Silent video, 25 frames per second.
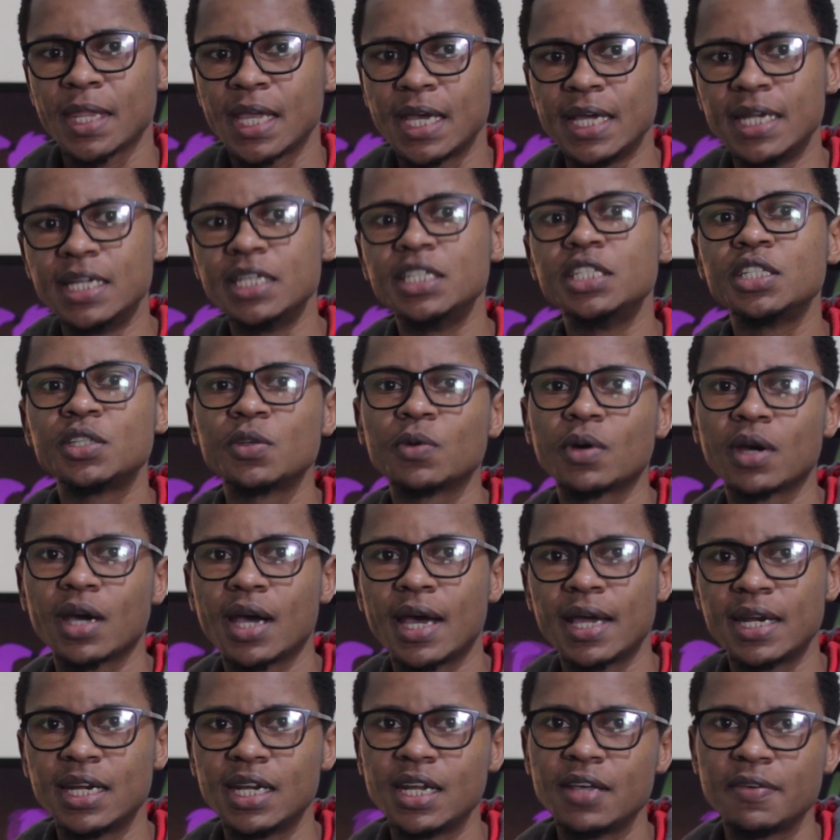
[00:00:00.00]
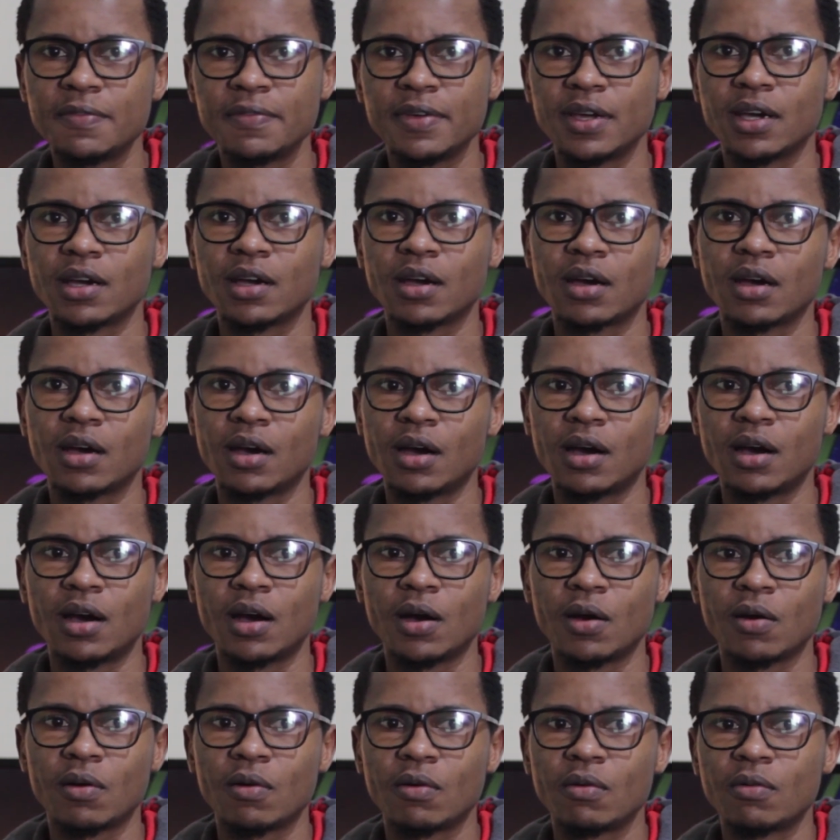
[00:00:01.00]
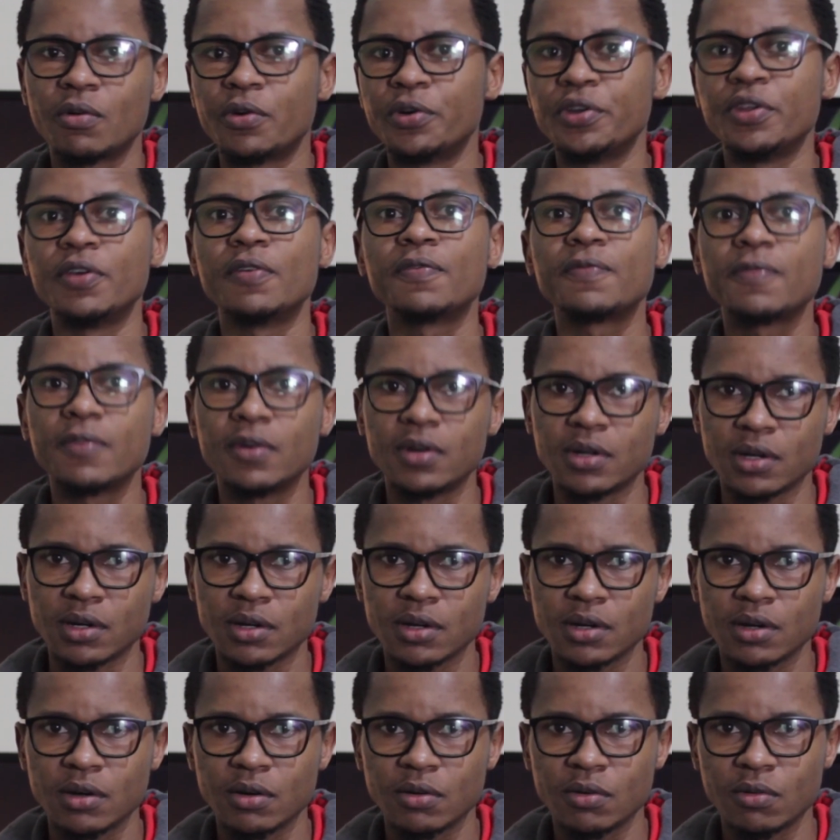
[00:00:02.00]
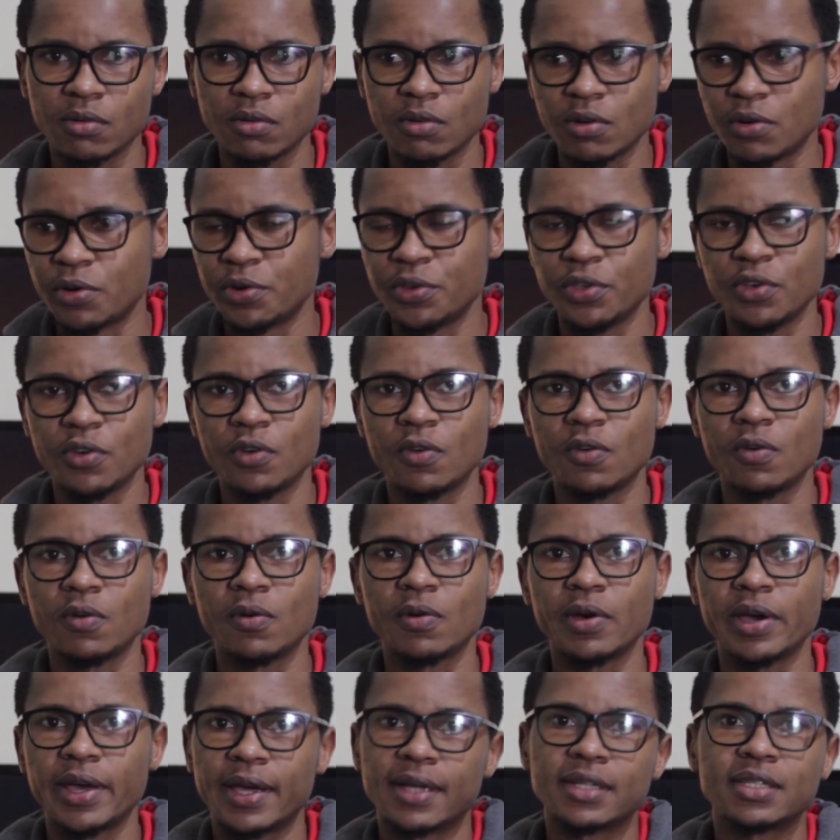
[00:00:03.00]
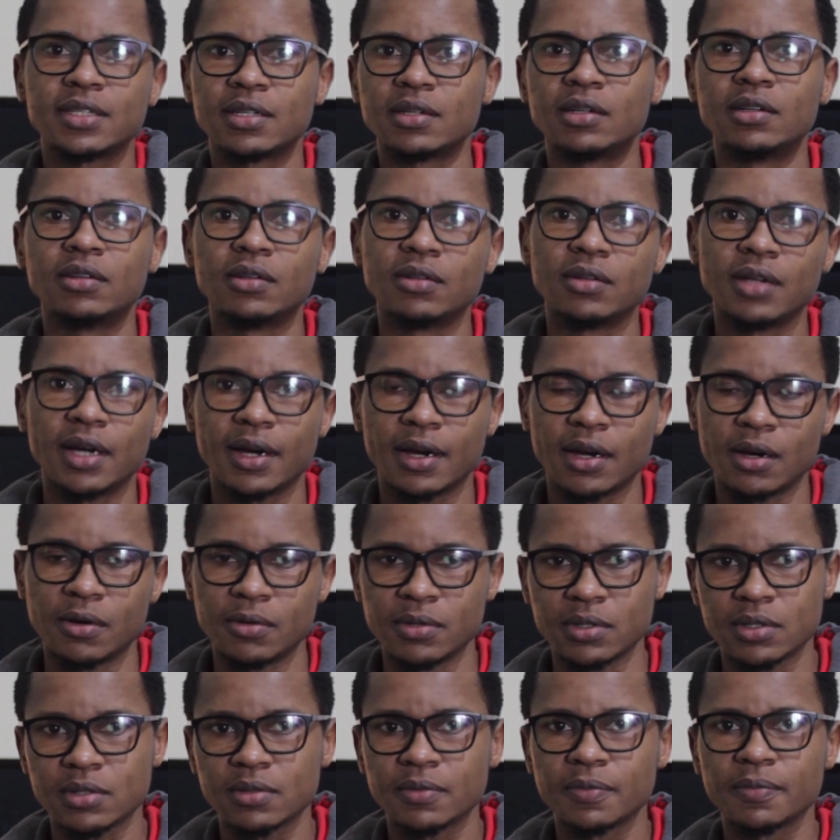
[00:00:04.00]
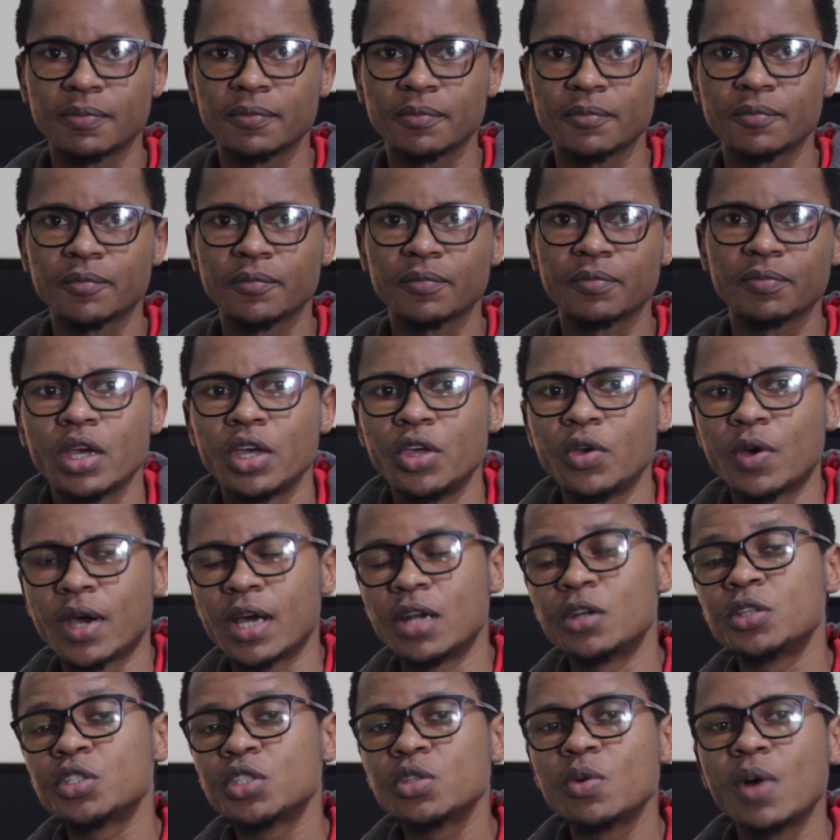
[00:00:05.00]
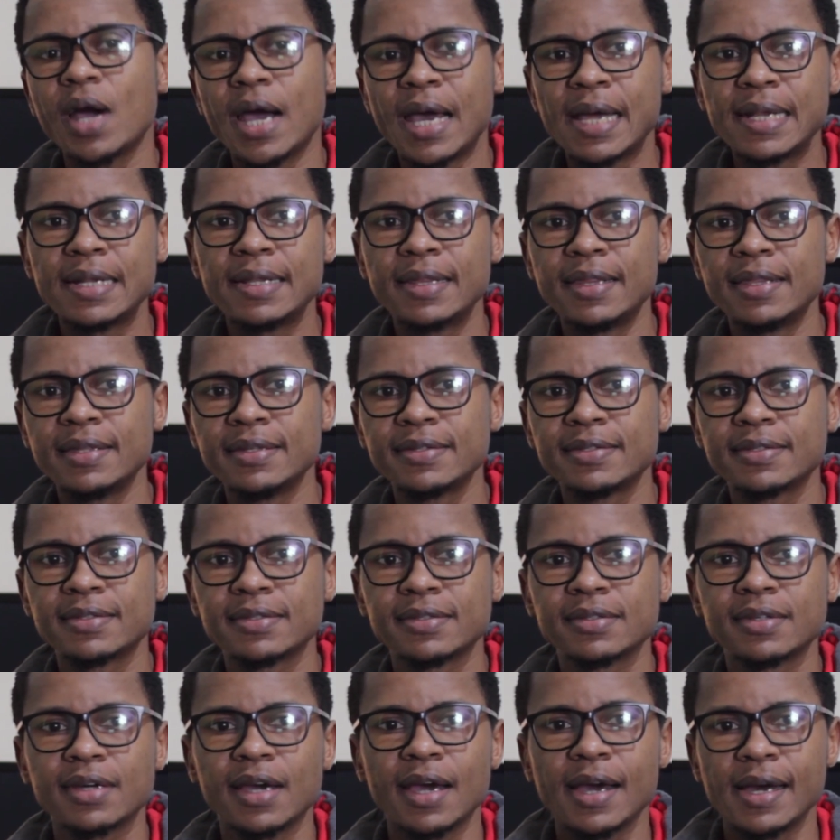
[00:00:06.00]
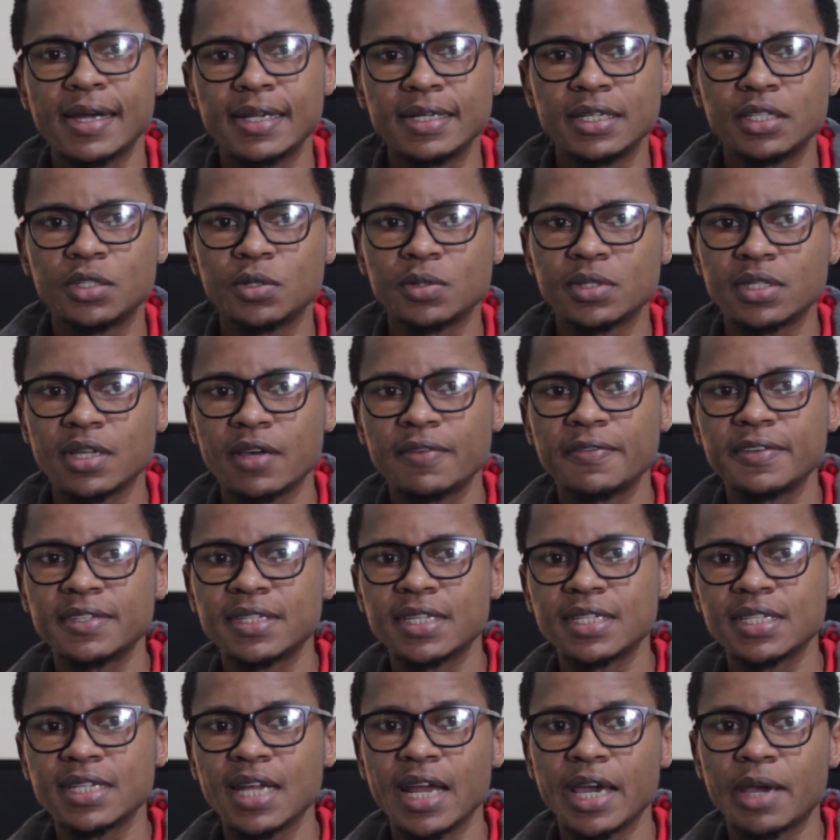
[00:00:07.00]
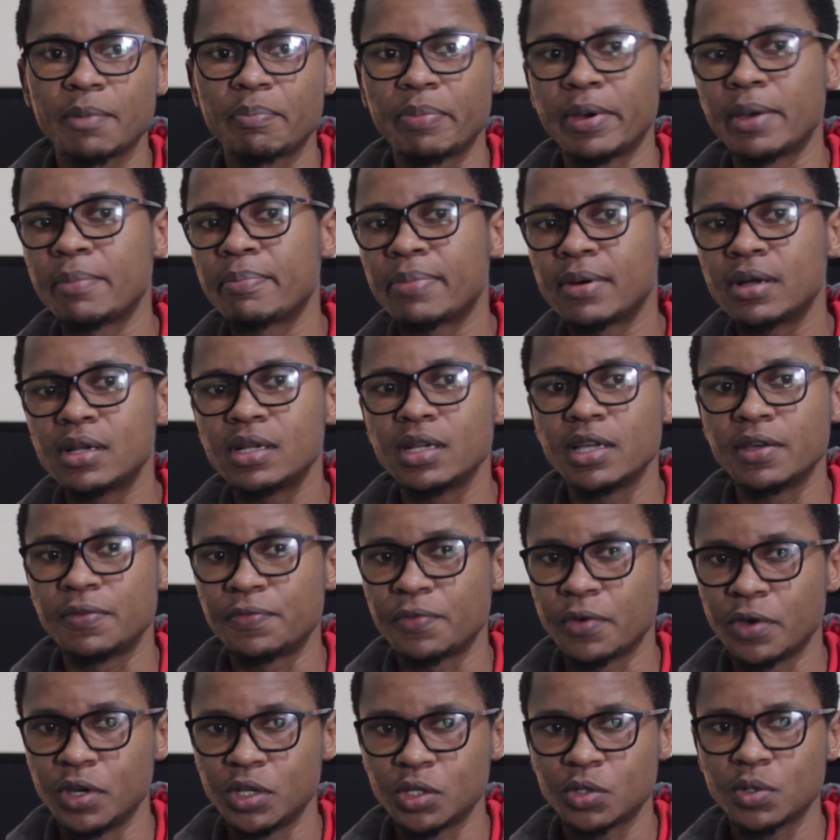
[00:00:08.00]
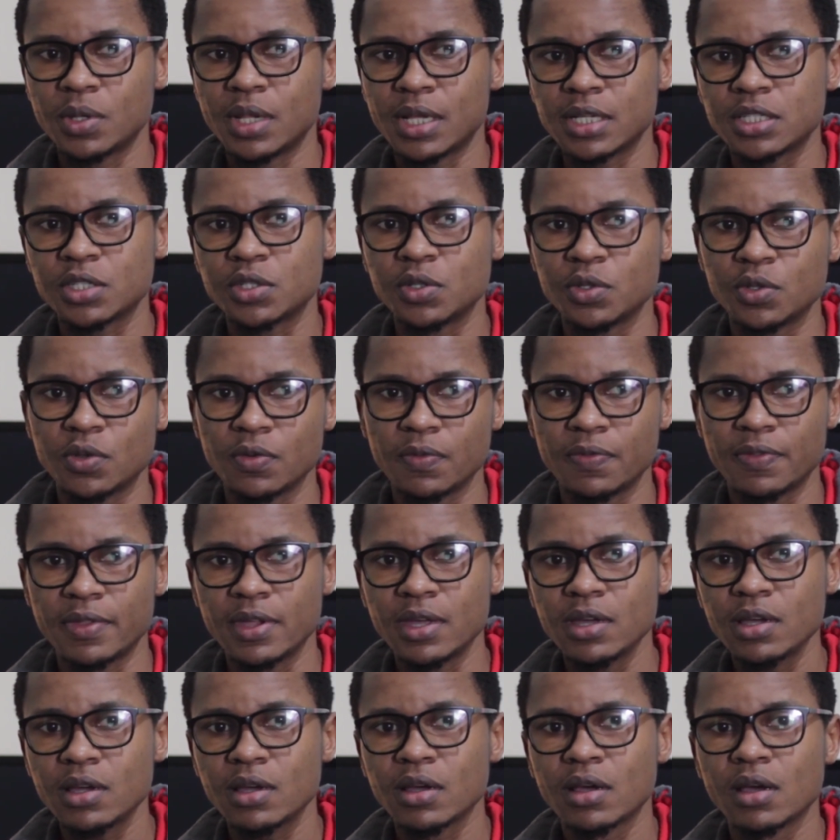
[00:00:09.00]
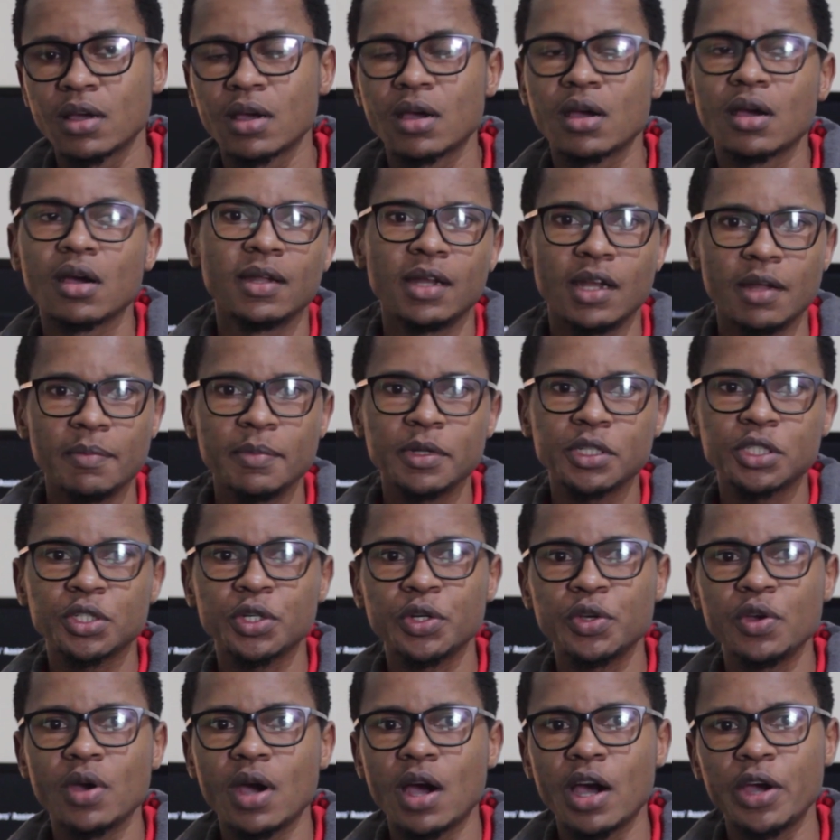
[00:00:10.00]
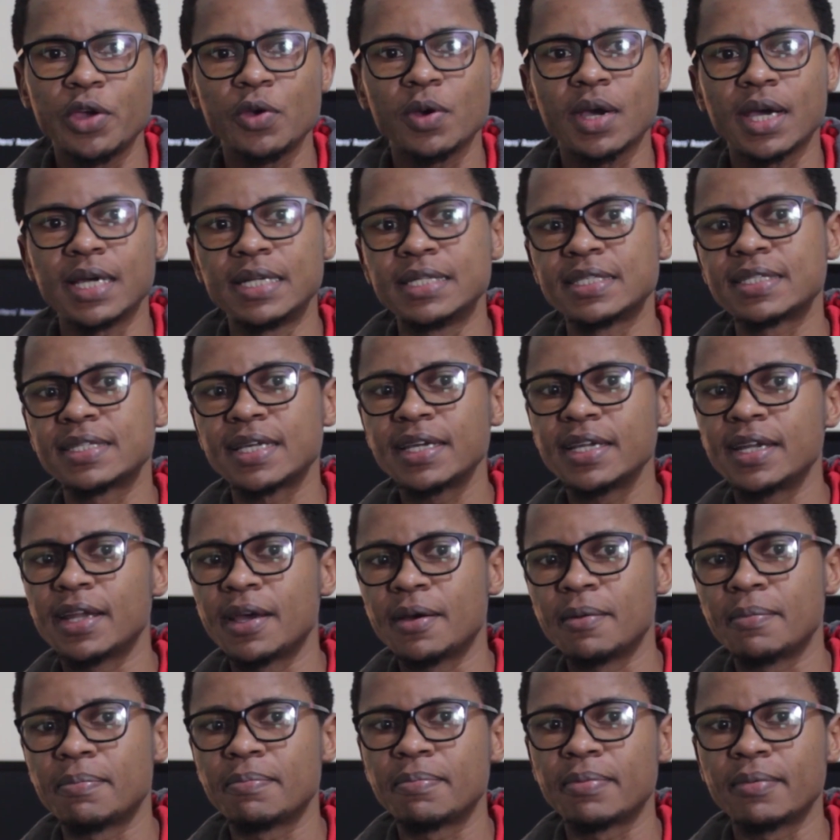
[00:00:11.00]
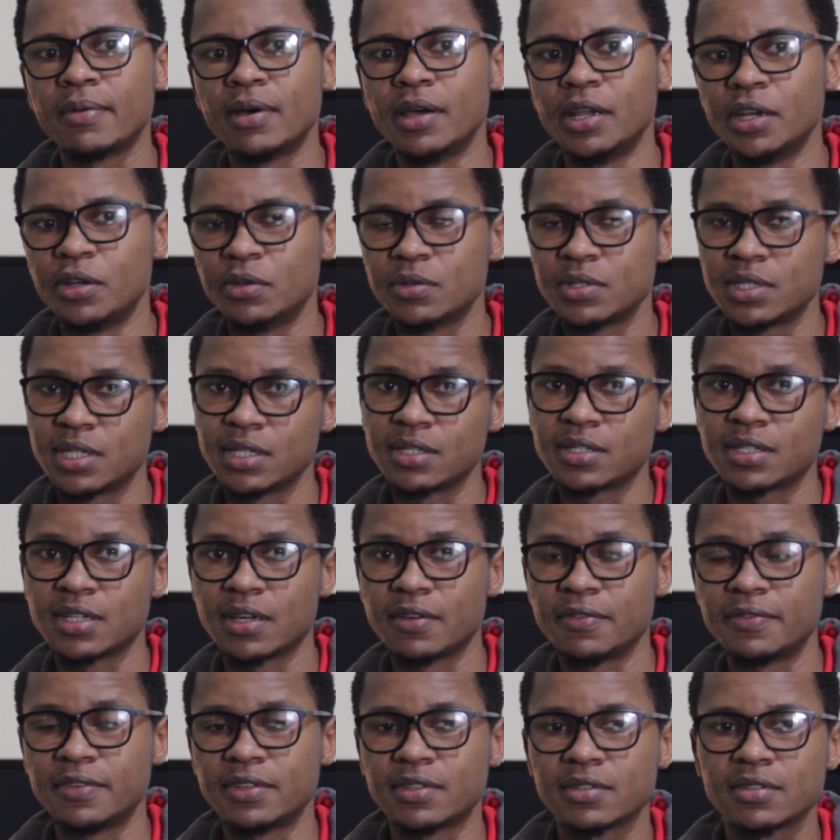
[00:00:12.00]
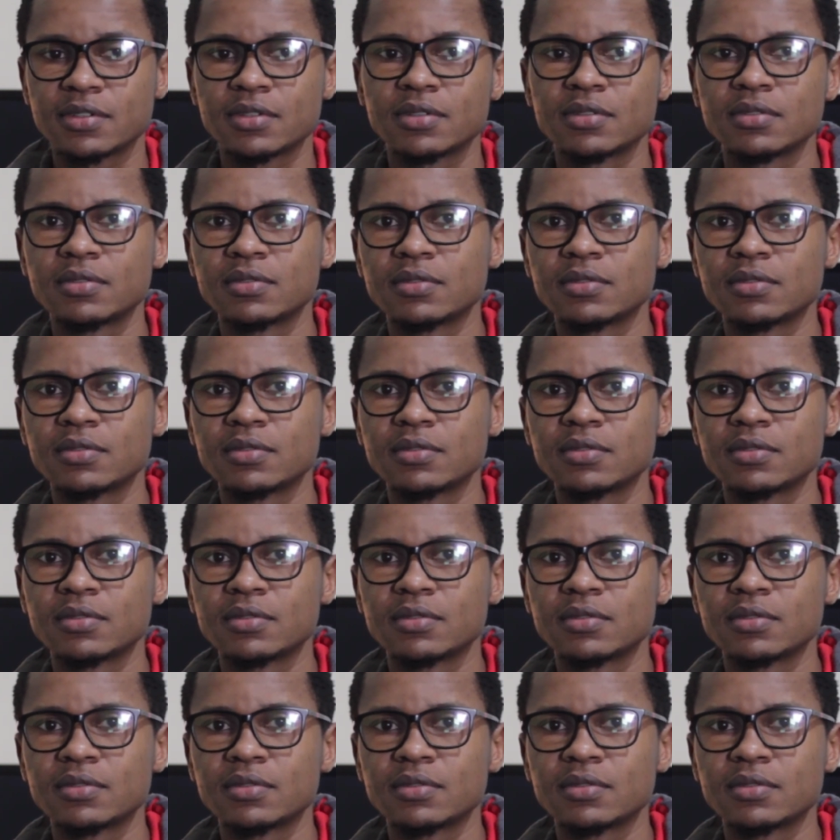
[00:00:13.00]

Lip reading: digital card living on your phone or your Airtel account. You can also add this card to services like PayPal if you're into that sort of thing. Let me show you how you can sign up and use this service.